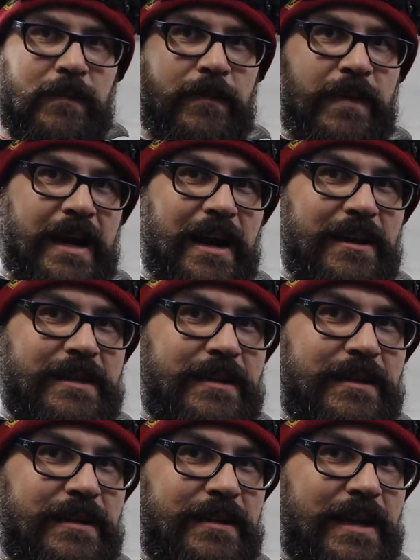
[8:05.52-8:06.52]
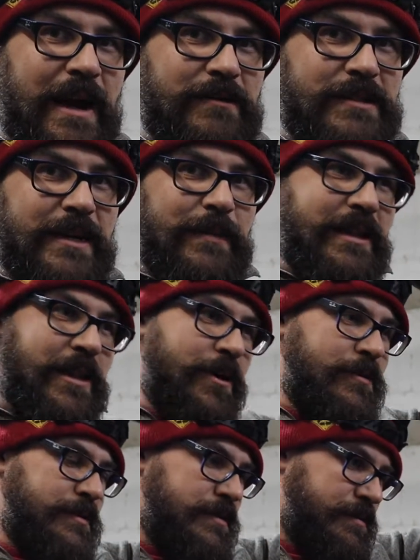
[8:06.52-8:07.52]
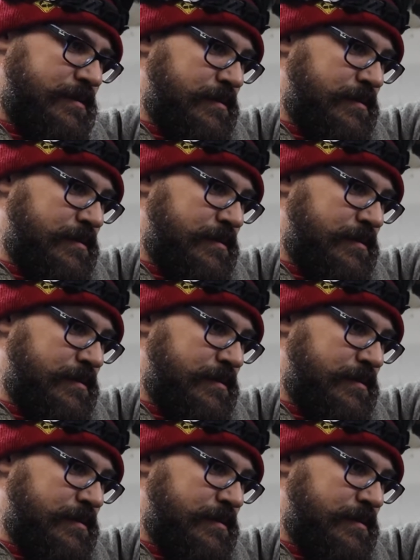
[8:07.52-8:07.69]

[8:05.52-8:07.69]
I guarantee now it's going to be loose.